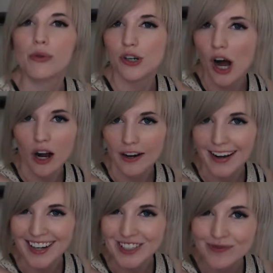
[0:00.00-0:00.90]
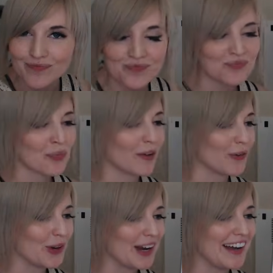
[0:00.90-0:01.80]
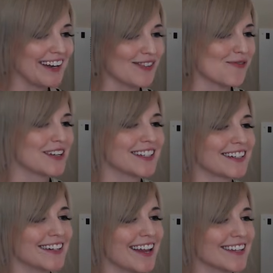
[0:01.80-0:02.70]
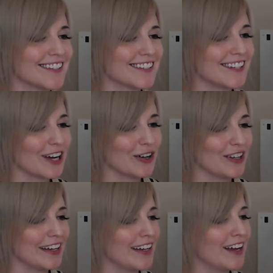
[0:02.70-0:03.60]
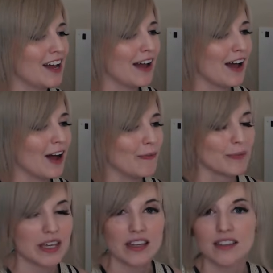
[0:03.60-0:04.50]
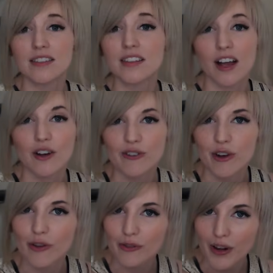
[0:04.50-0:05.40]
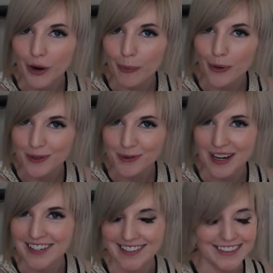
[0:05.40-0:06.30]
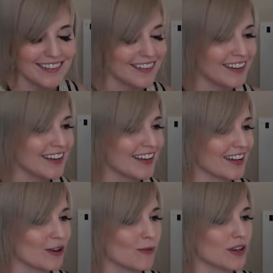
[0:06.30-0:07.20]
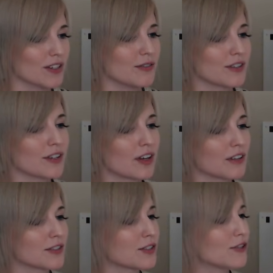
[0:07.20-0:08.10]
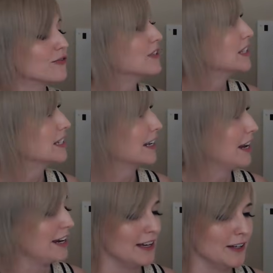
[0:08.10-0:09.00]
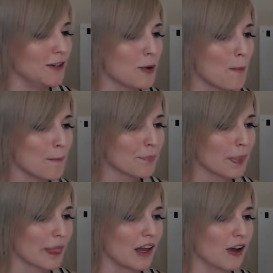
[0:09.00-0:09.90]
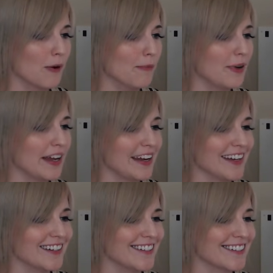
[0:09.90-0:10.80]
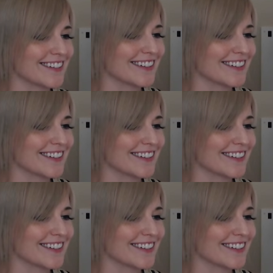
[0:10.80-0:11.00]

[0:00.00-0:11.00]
talking, okay, and it wasn't necessarily a means of fair persuasion. It wasn't sophisticated, and